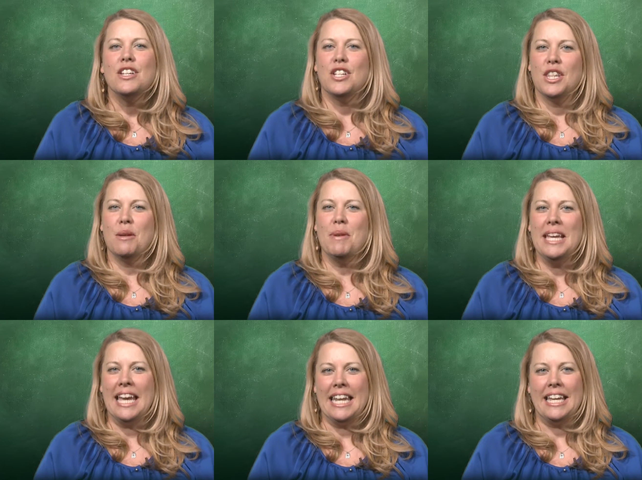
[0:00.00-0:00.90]
to the
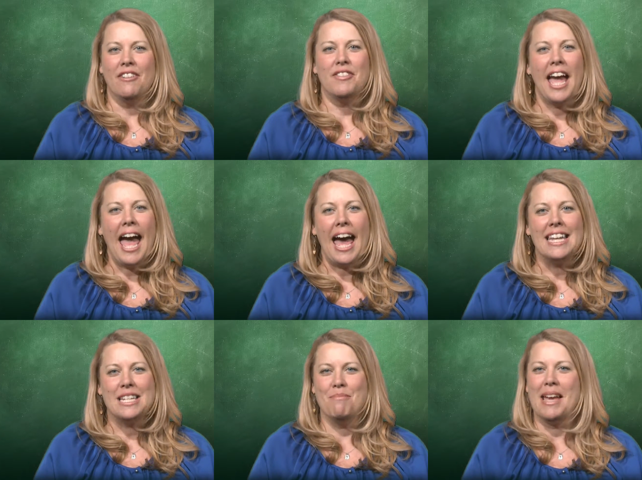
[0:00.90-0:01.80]
beginning of cat
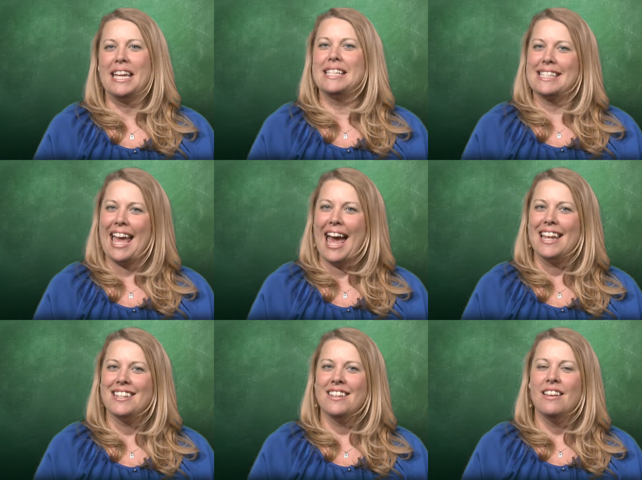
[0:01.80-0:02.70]
to make
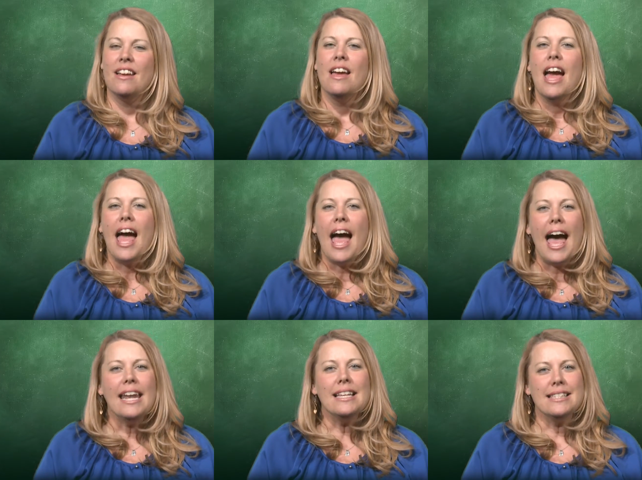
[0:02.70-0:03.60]
scat.
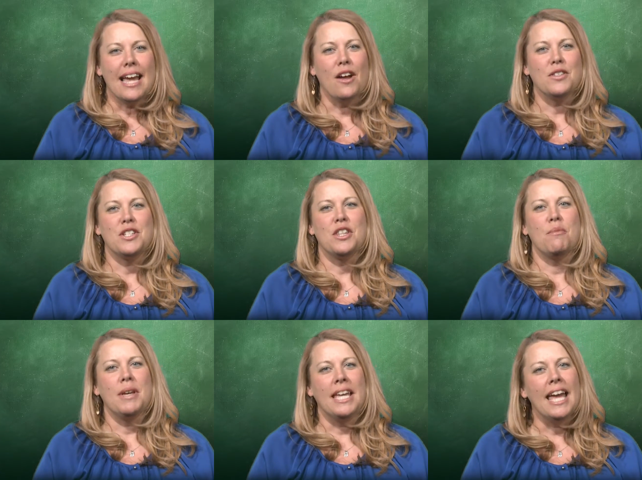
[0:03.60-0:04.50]
Adding sounds to the
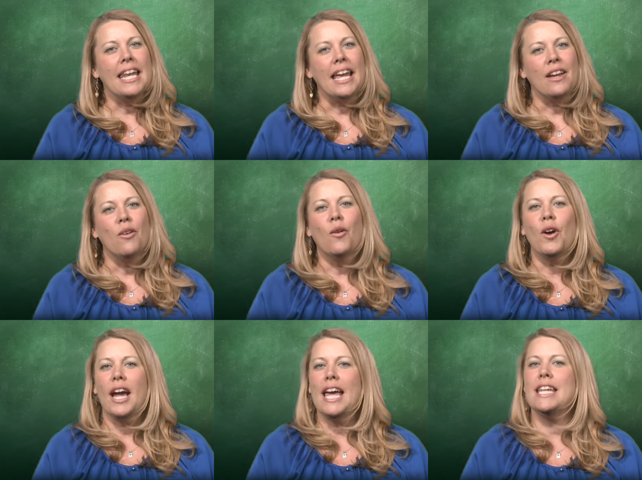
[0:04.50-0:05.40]
beginning
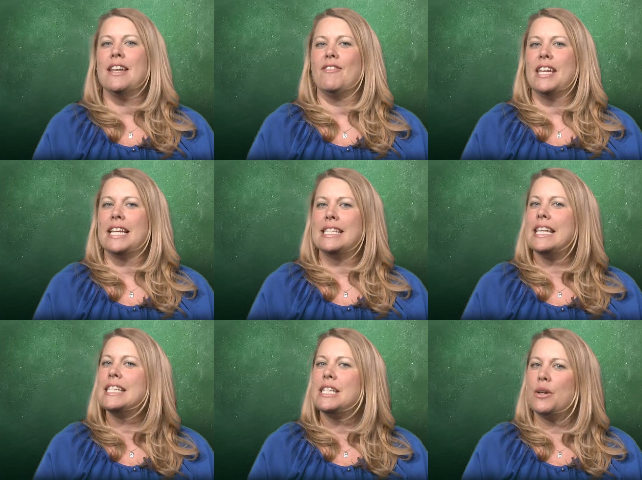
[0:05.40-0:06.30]
or end of an
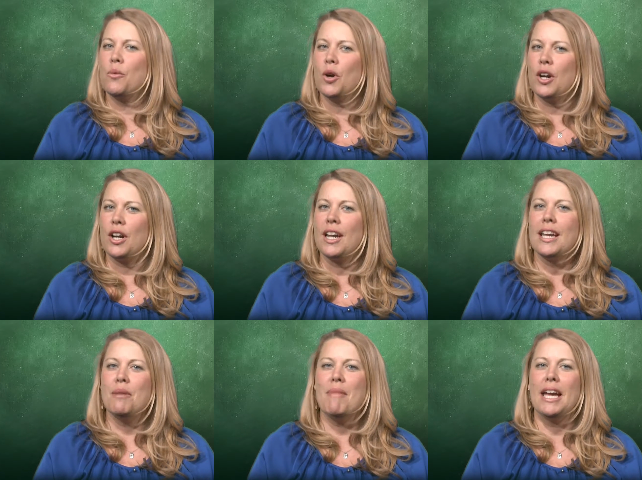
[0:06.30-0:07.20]
existing word
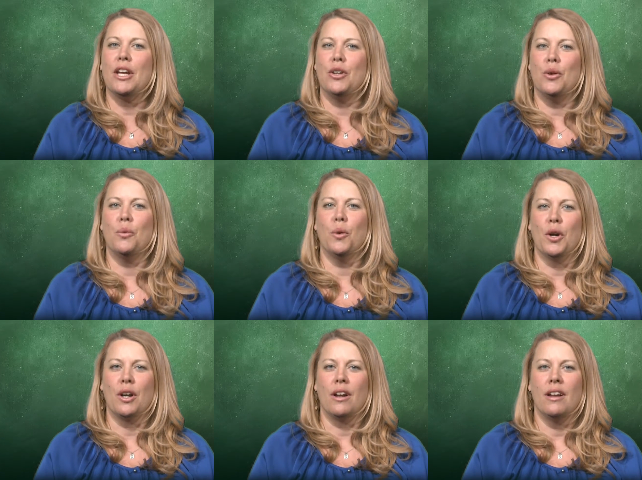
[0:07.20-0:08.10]
can make a new
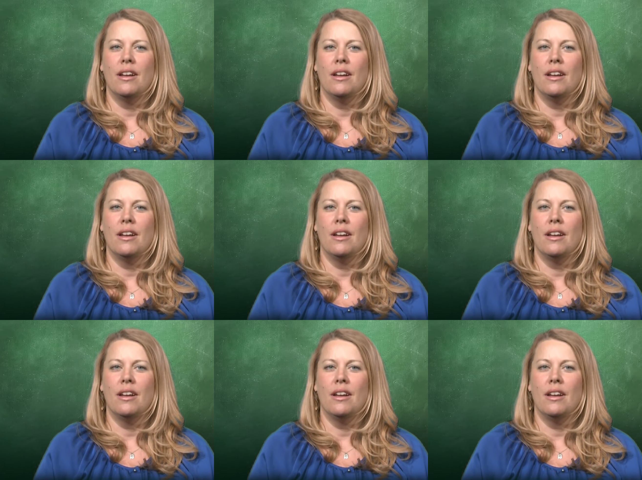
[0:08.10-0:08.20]
word.